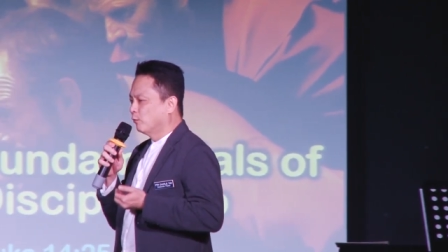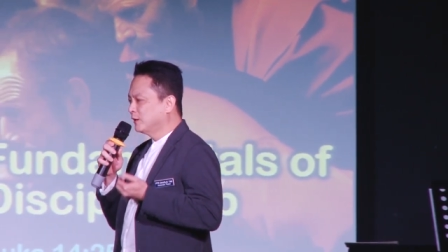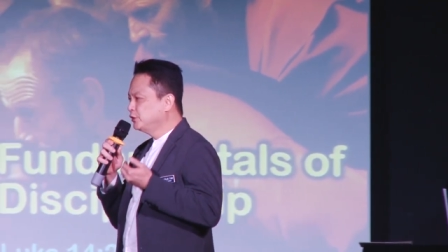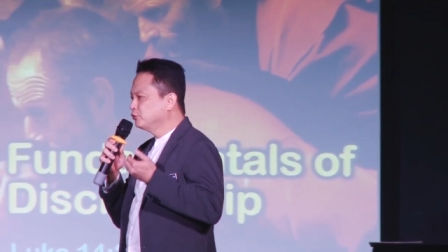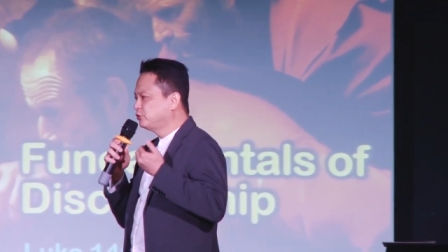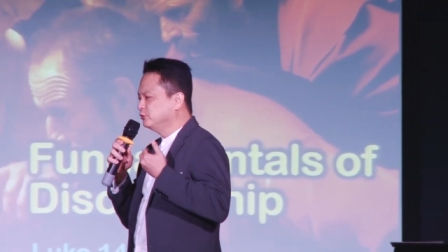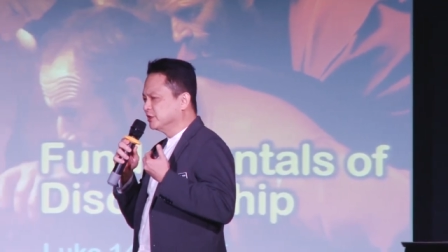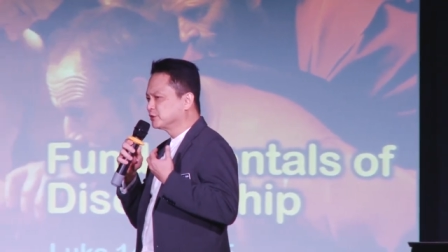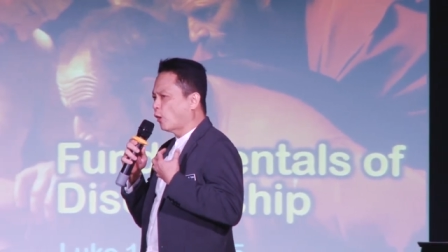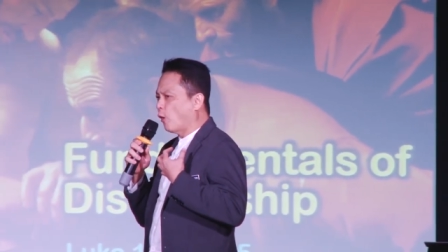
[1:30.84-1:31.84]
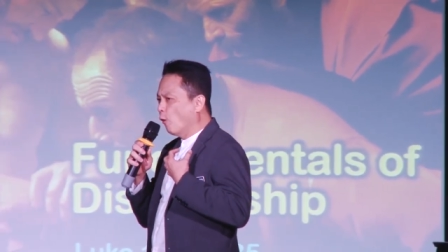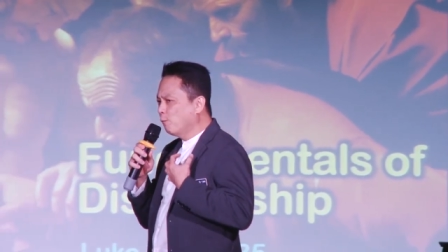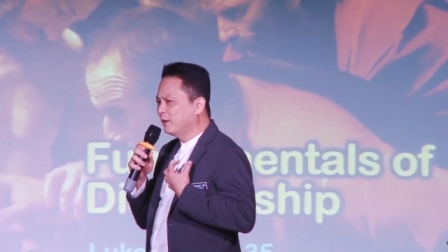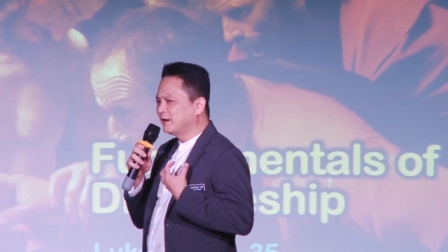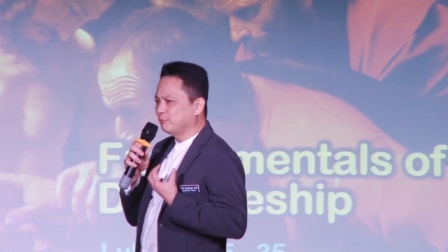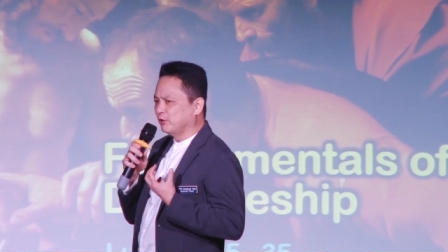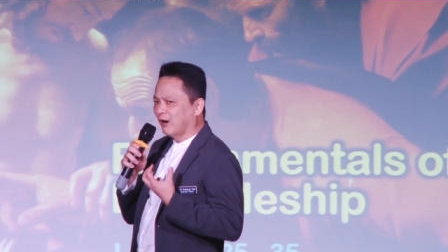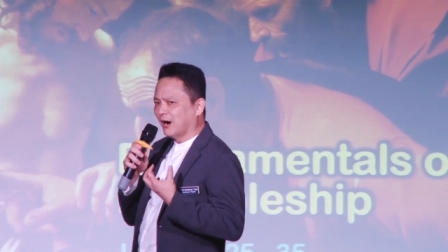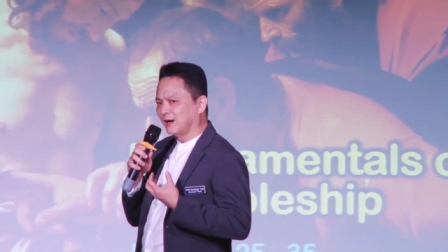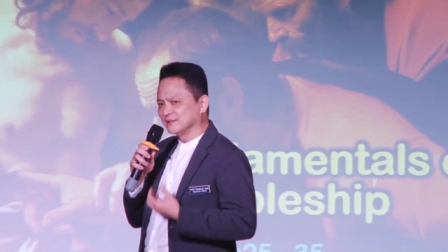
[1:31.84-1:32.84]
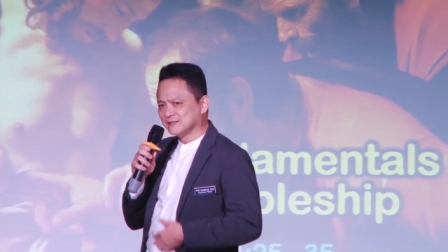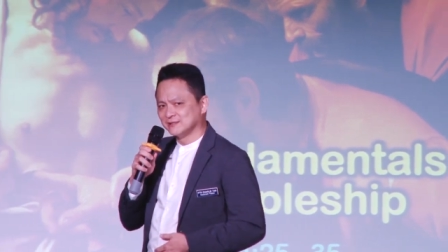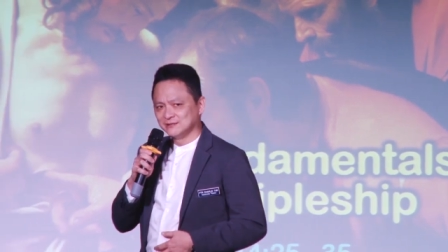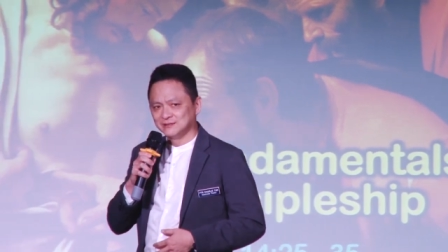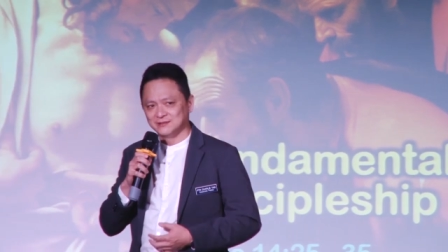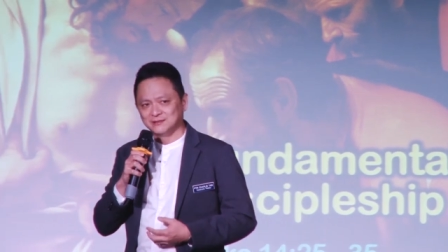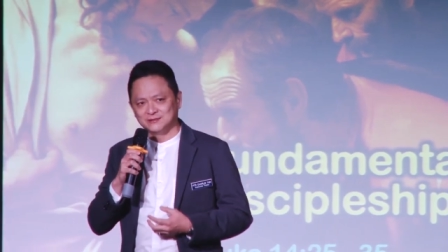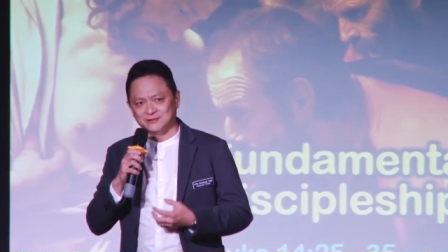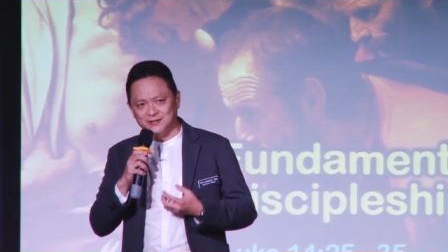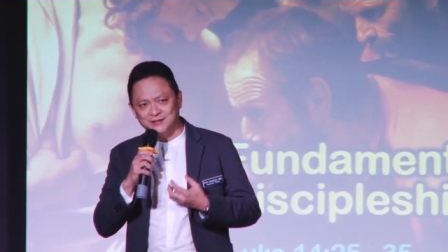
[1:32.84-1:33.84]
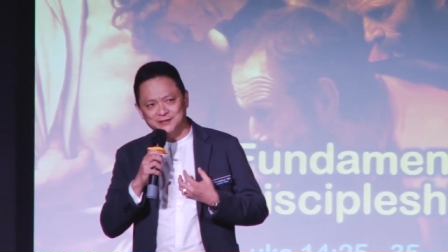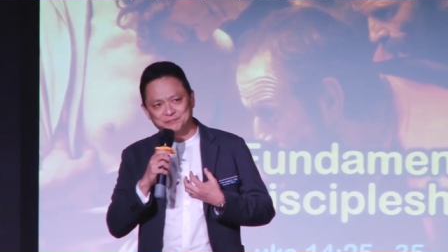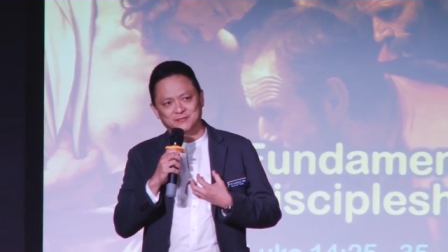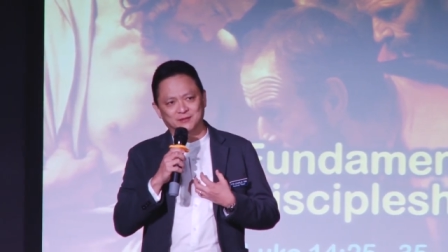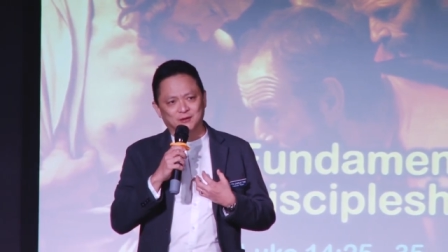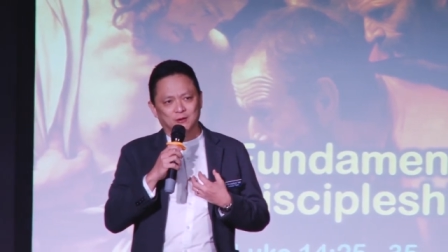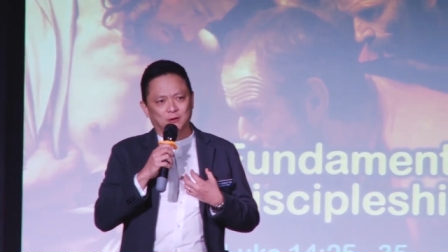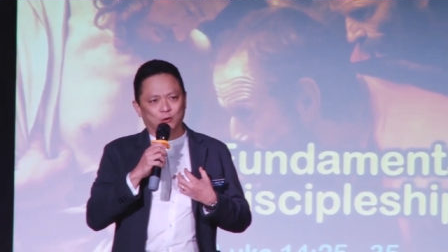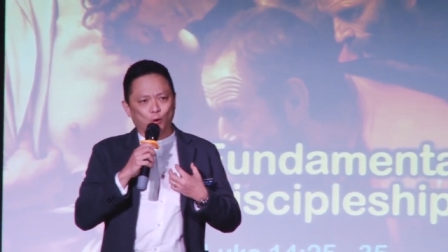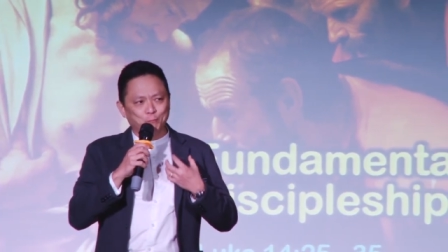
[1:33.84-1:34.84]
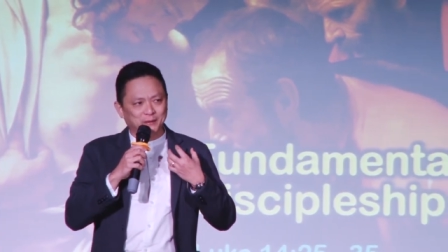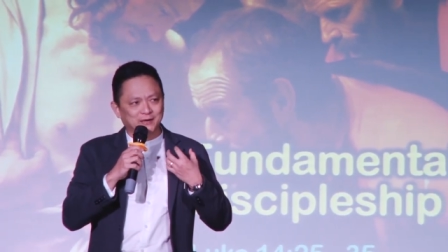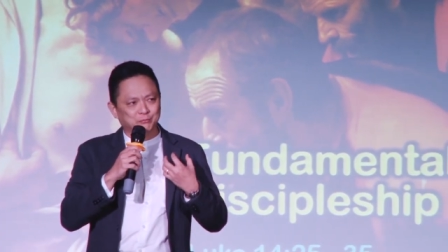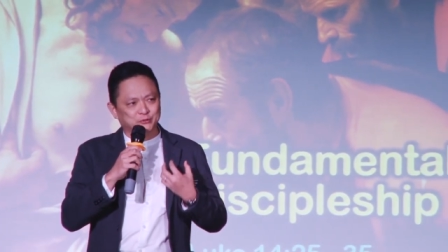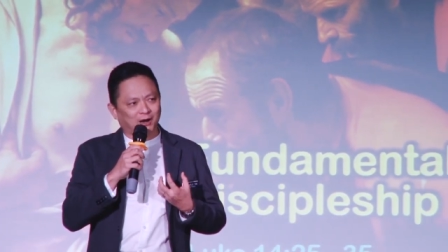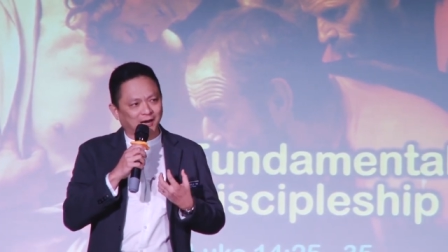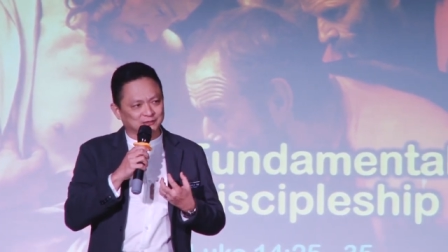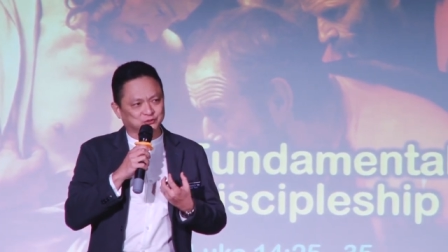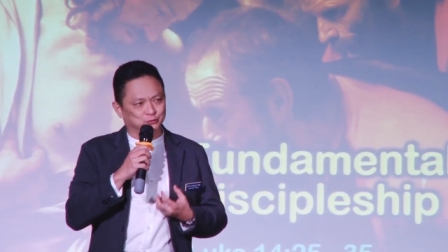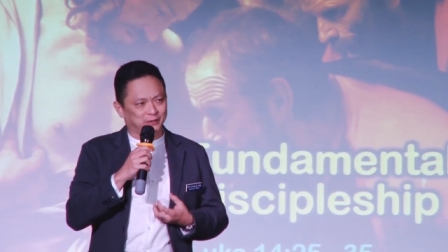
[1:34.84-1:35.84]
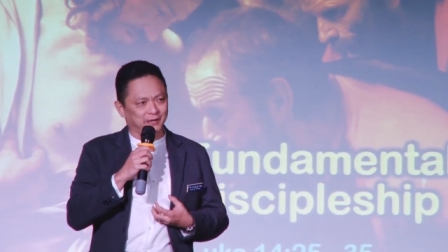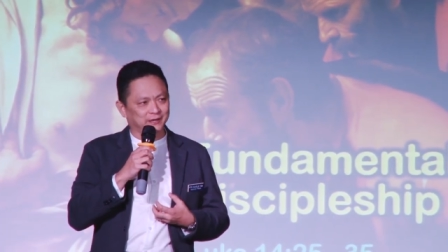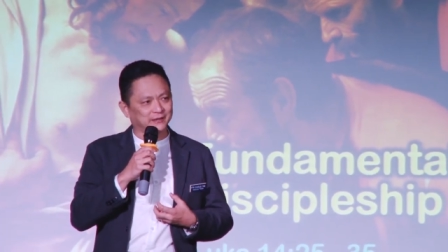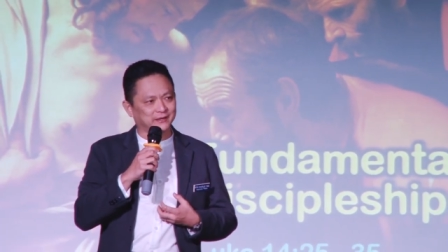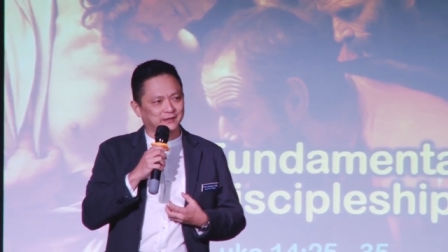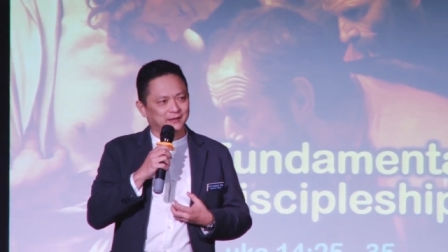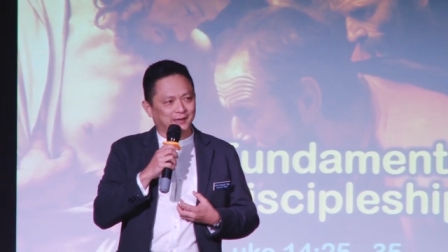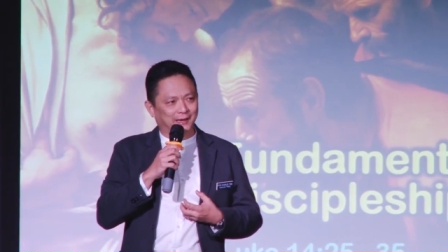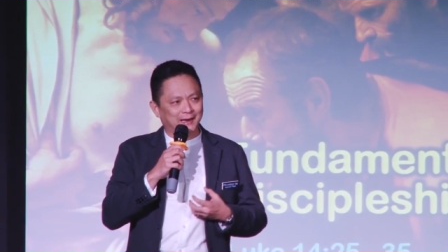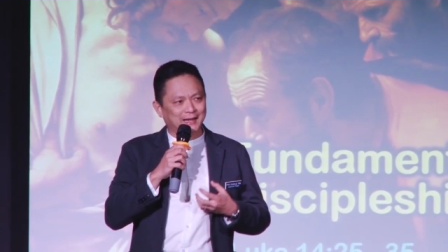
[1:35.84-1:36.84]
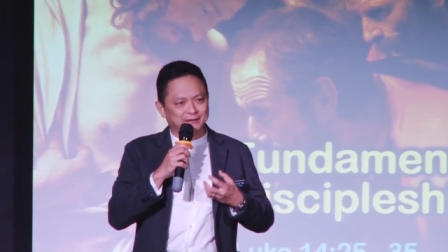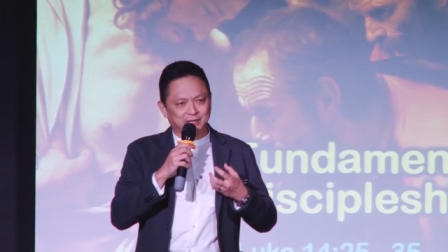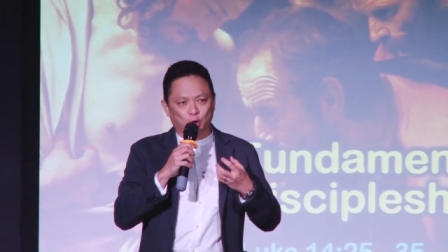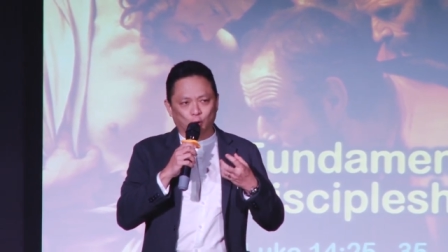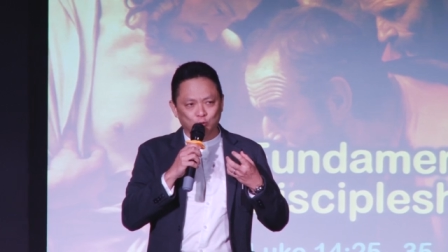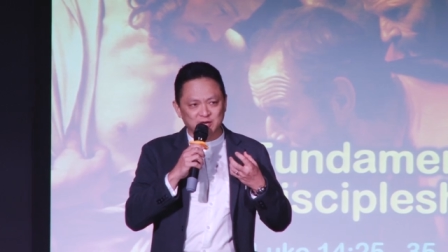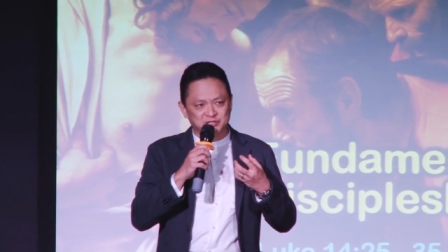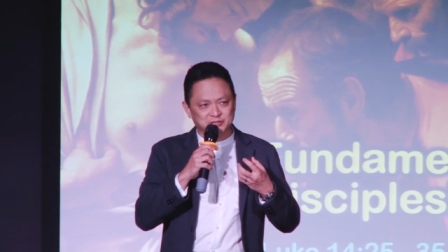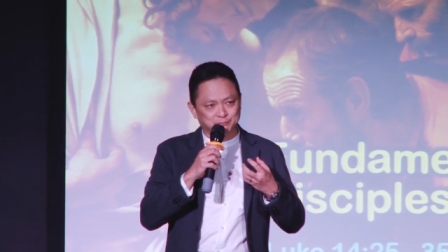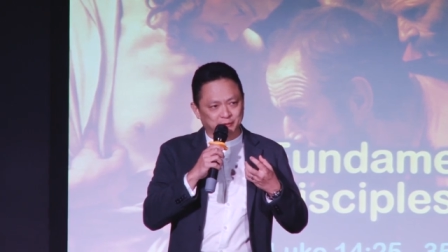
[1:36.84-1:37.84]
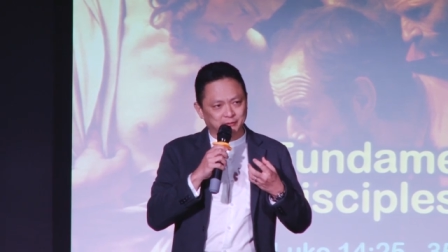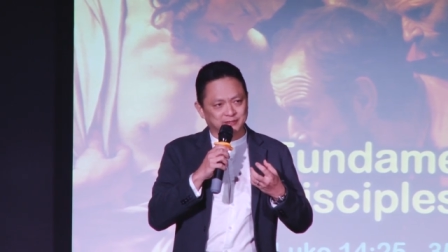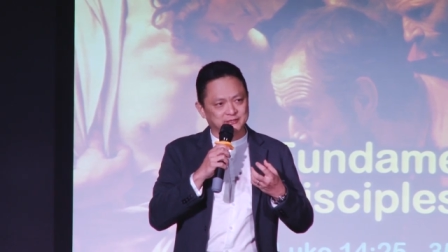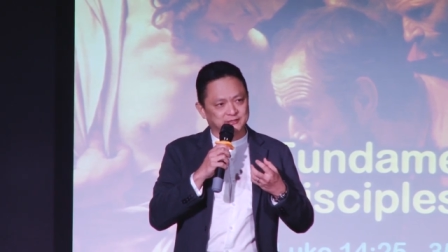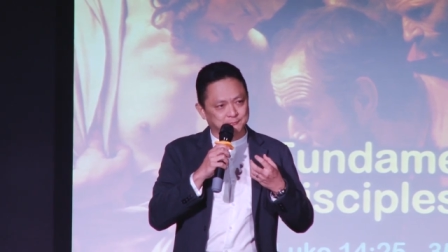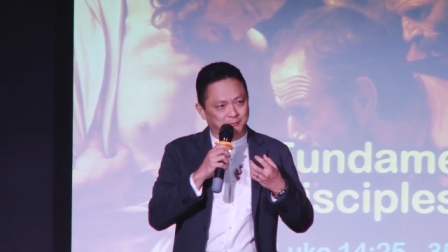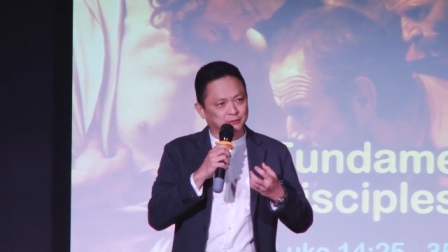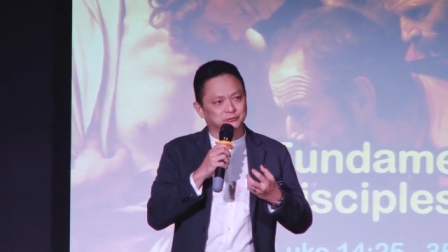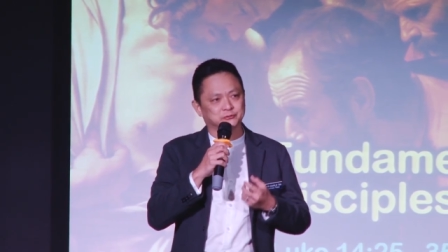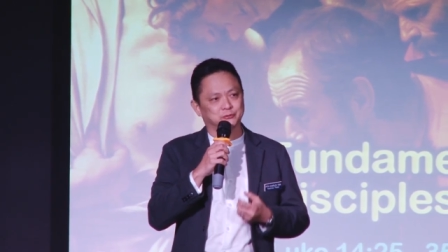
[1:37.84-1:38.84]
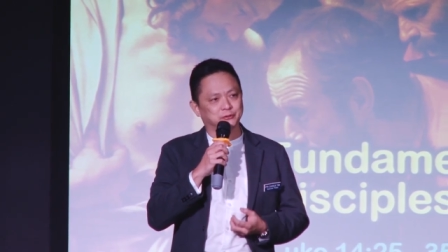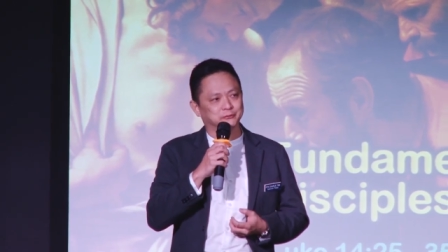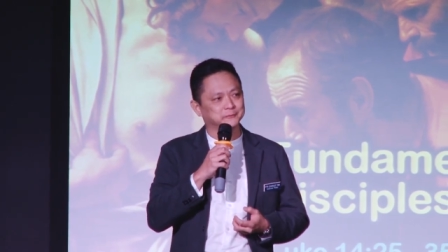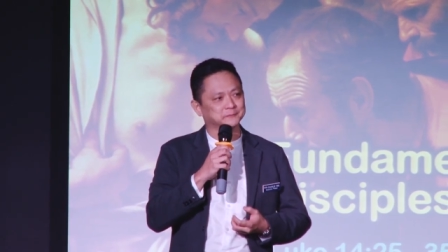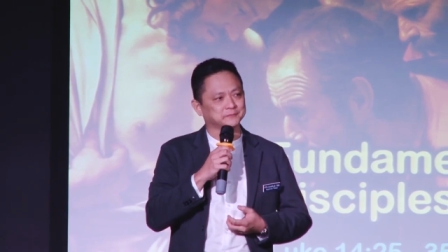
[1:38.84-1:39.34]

I want you to just open up your hearts. Yeah? Open up your hearts today and let the Holy Spirit speak to you.